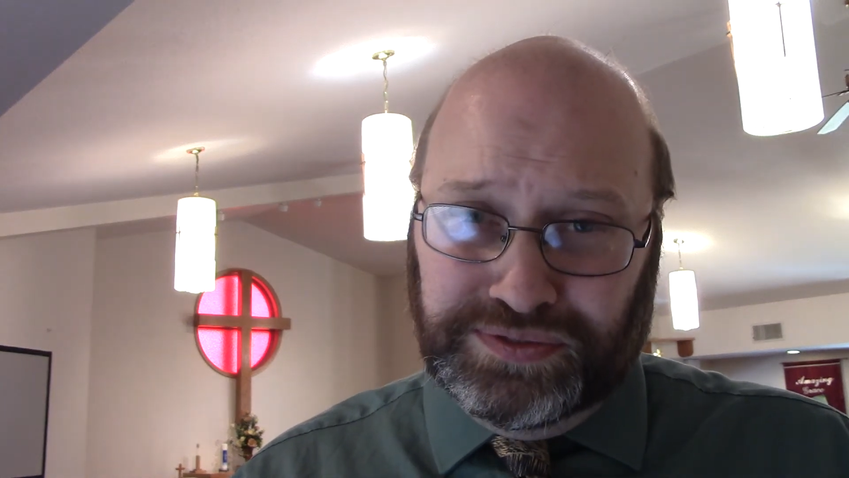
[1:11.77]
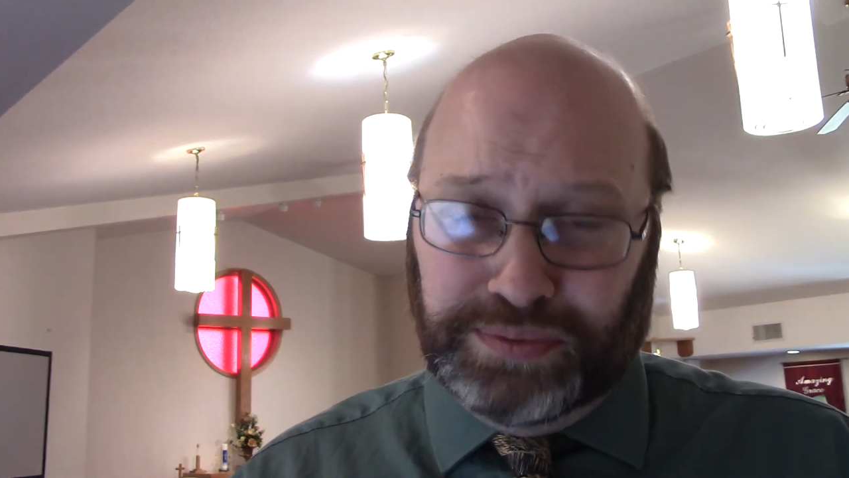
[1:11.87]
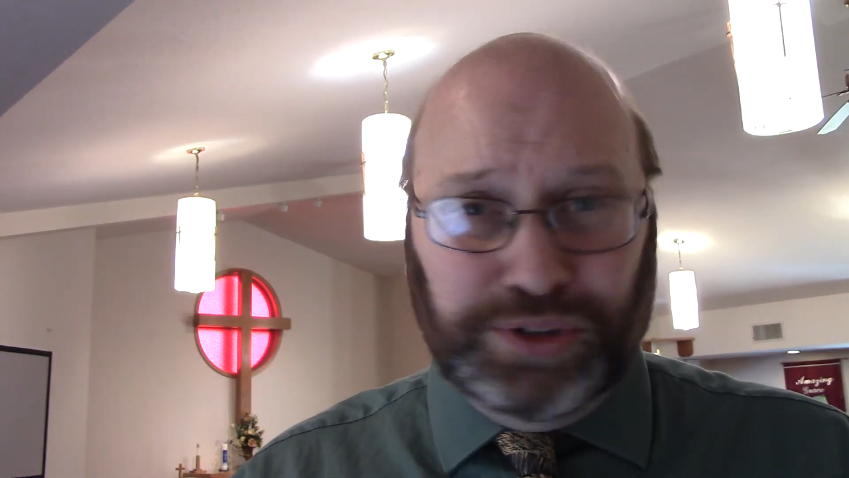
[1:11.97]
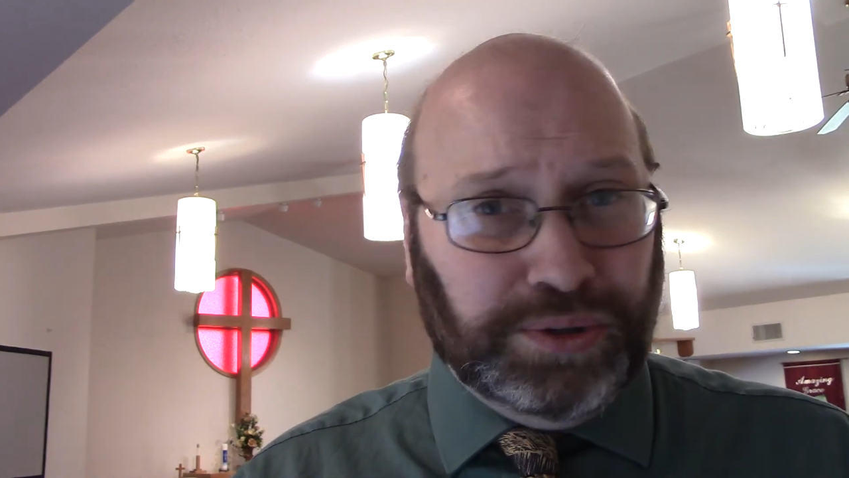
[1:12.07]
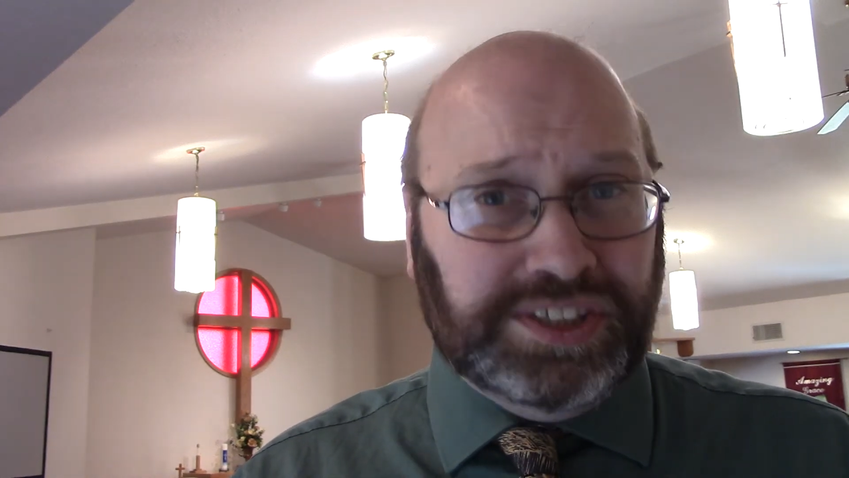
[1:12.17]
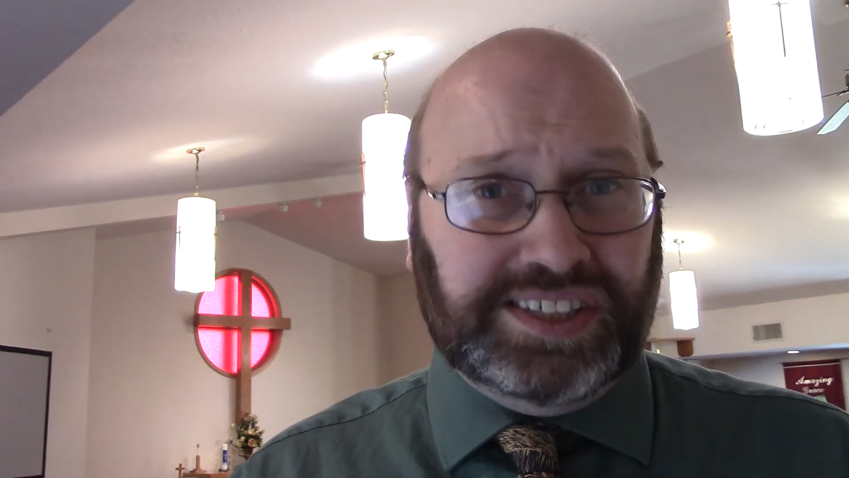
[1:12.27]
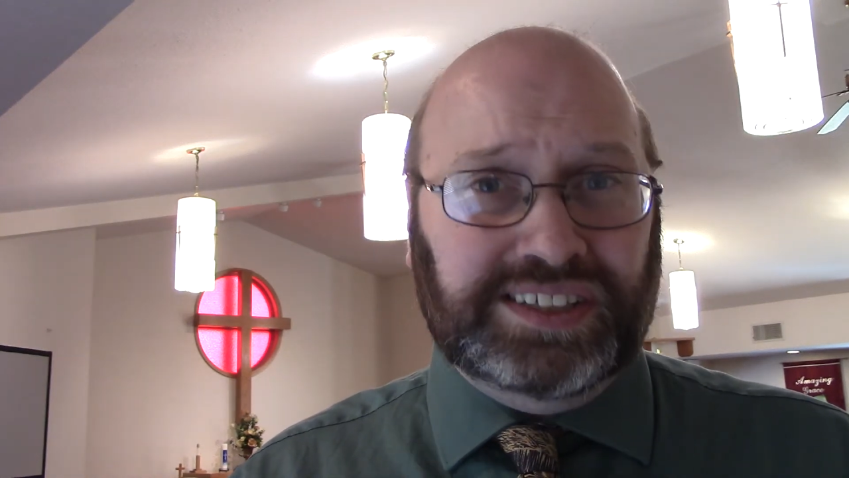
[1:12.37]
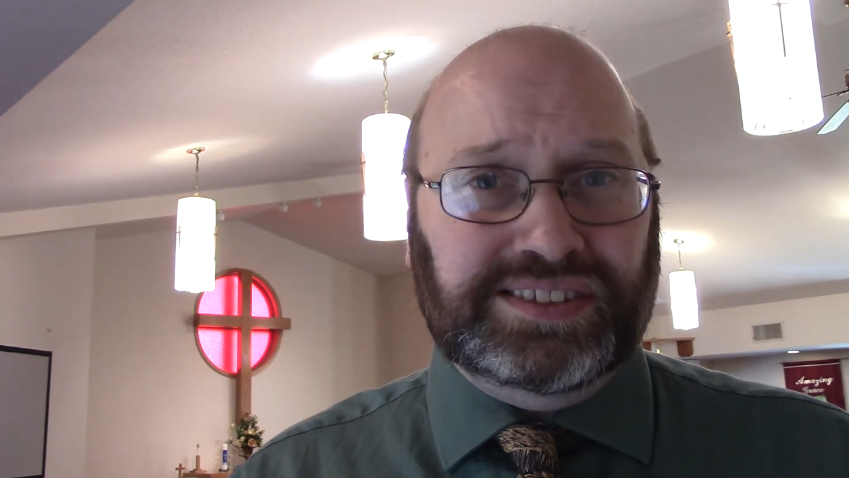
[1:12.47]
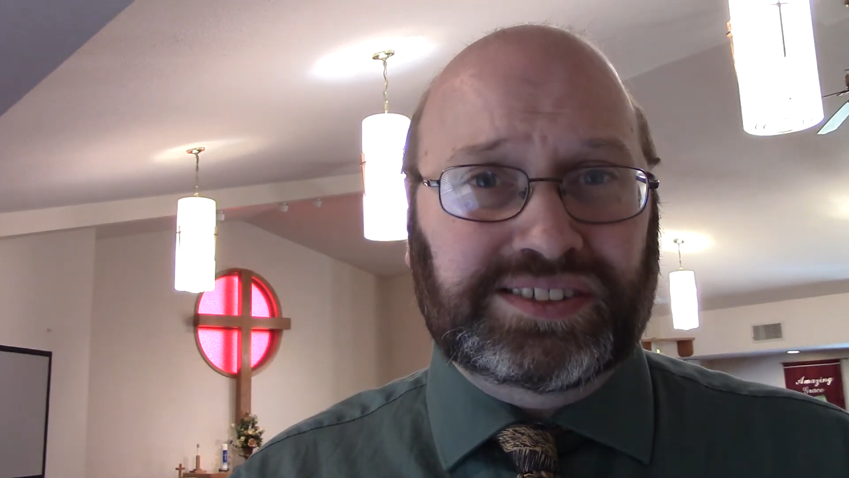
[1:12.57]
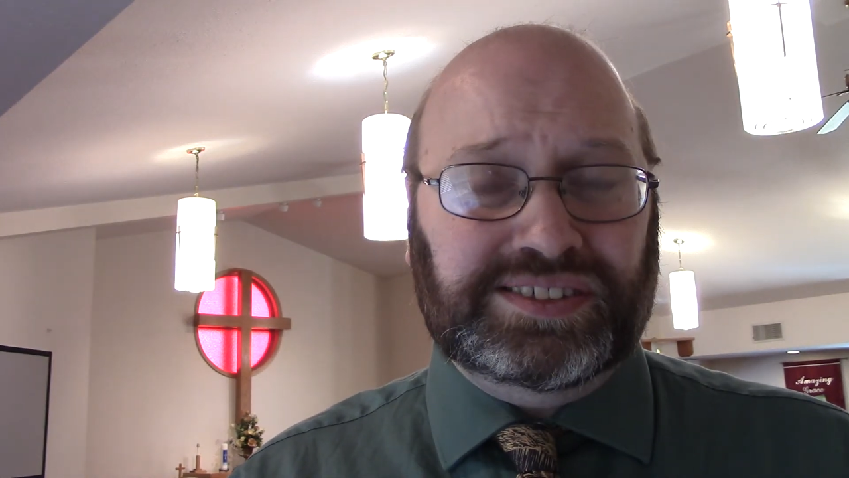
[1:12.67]
from your
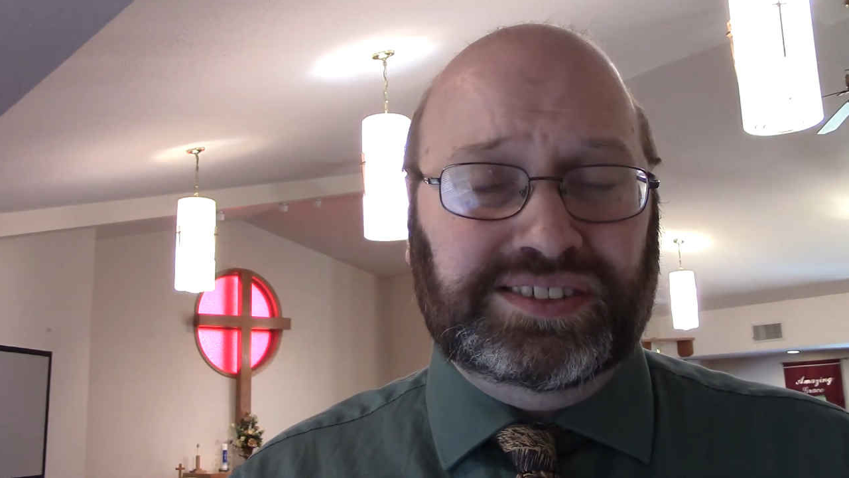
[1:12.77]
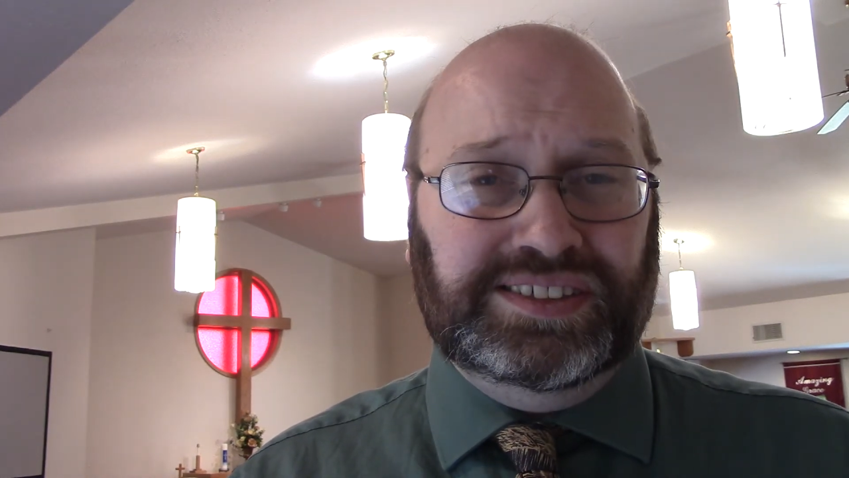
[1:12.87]
sins.